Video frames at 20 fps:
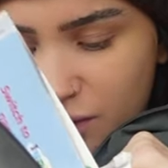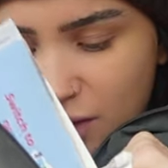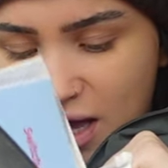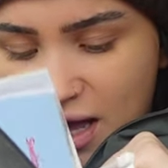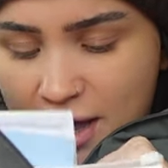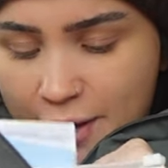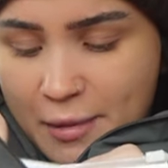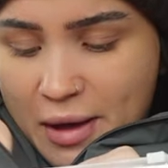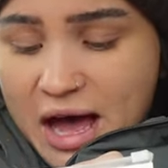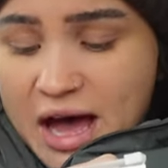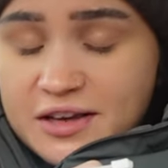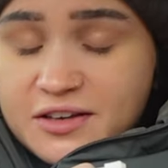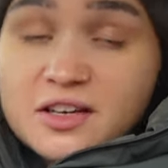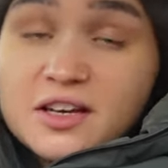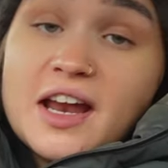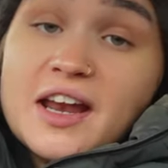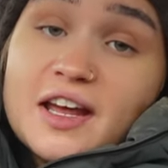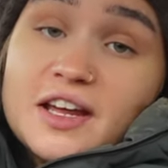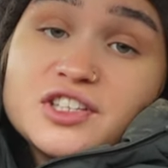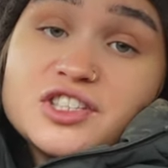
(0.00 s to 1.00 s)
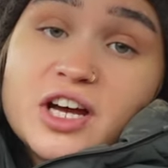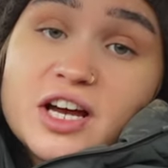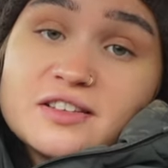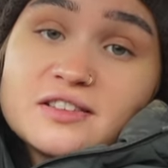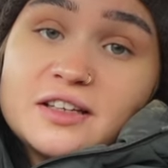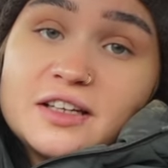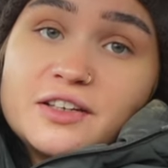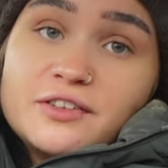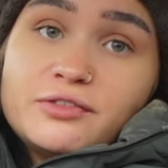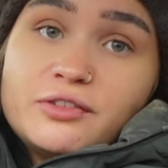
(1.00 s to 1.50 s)
And an
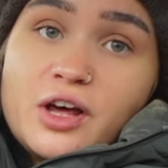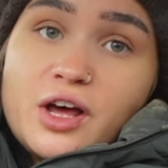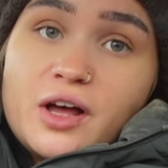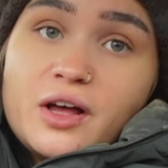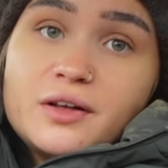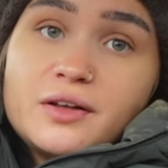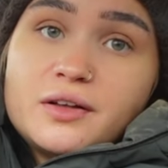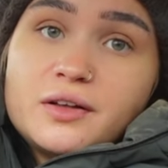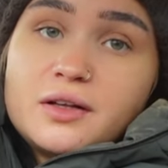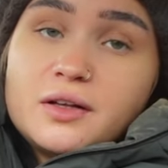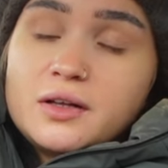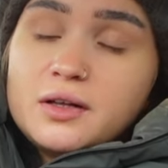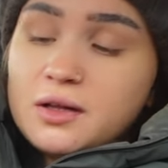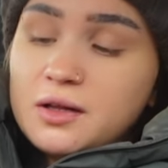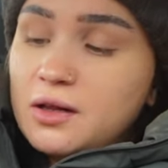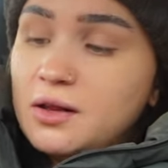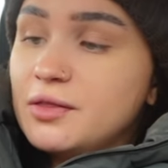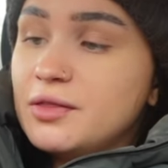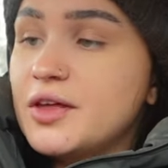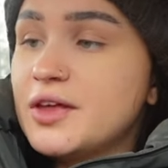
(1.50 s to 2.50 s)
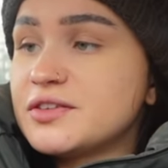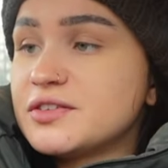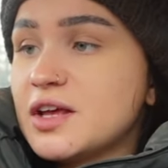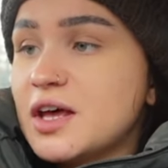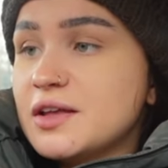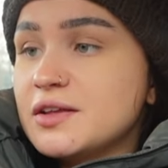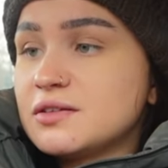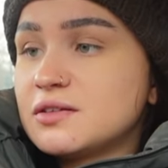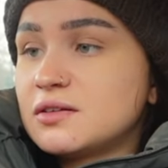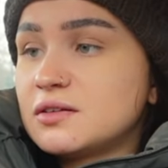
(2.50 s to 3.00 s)
NHS leaflet that
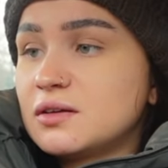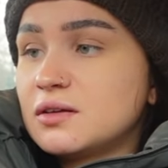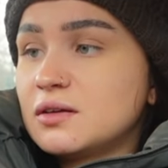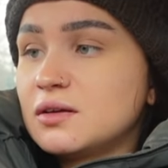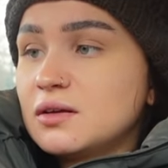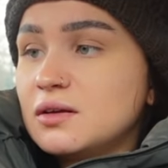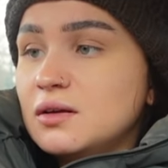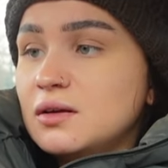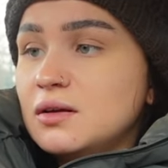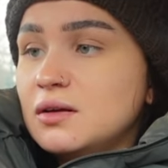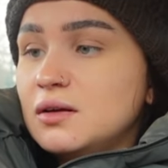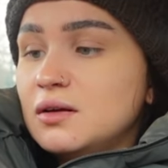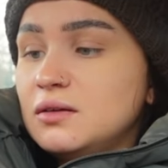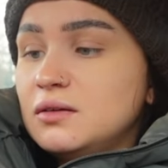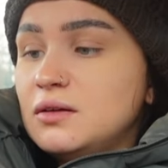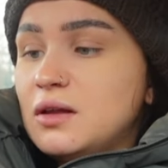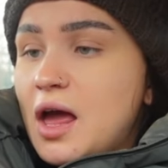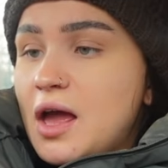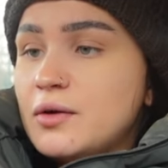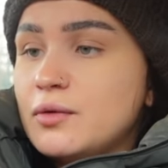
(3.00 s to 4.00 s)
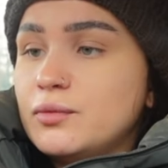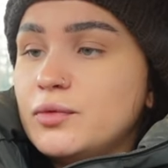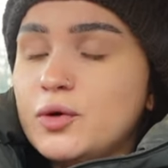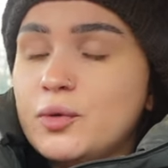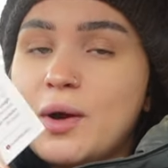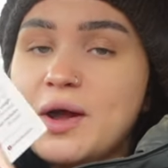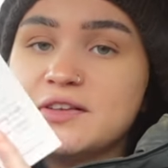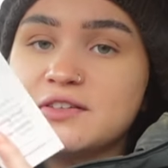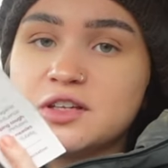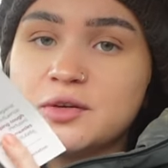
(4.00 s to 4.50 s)
says like the
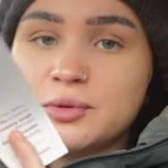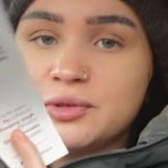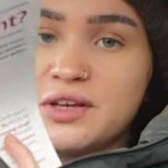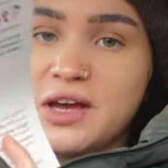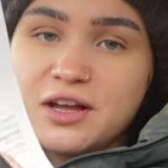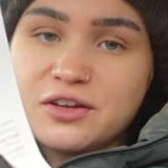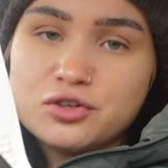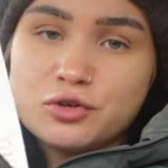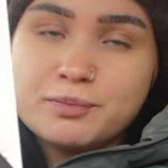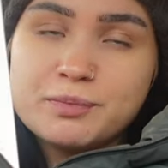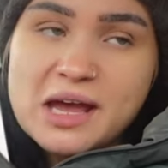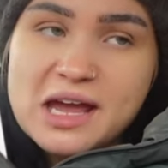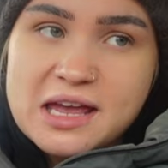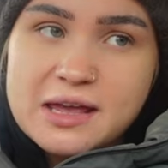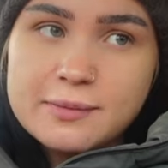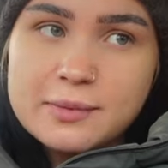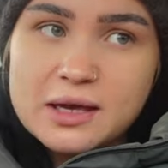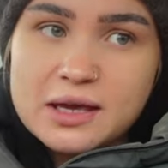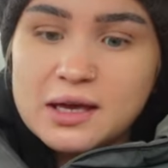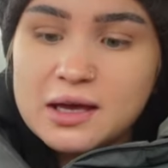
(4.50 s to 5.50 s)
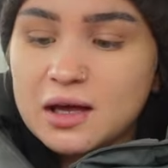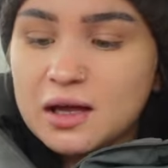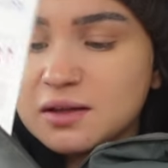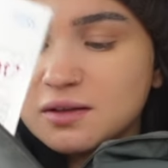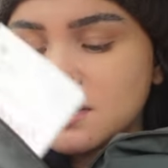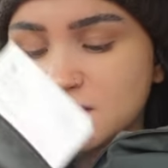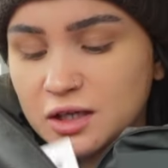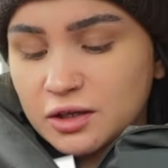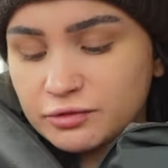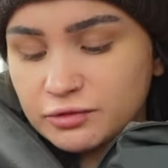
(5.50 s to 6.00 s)
ways to protect your baby
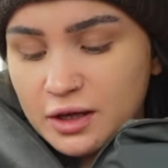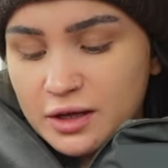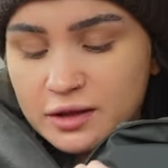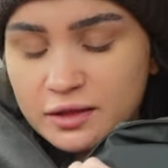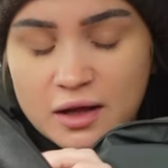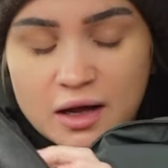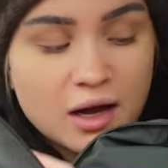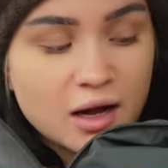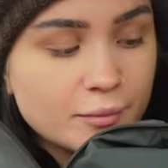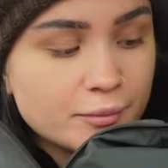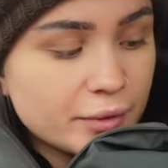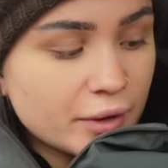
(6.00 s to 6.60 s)
and stuff like that.